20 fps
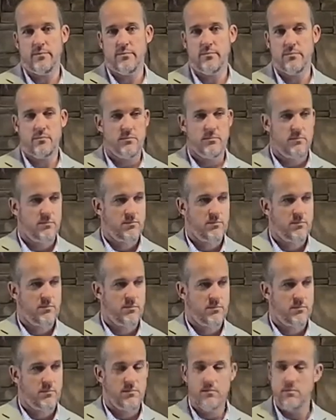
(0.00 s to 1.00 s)

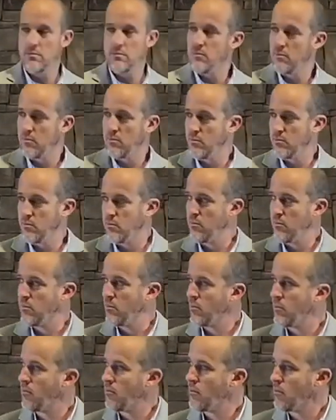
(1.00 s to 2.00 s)

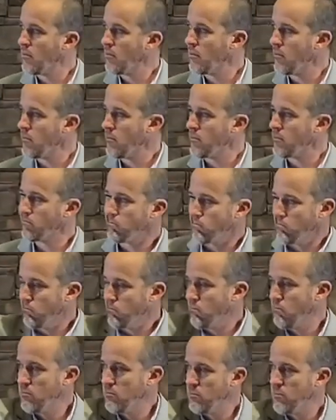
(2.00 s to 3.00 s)

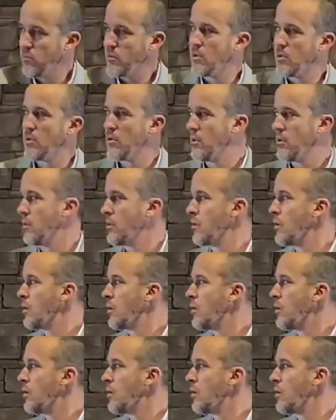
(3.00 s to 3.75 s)
Nobody speaks.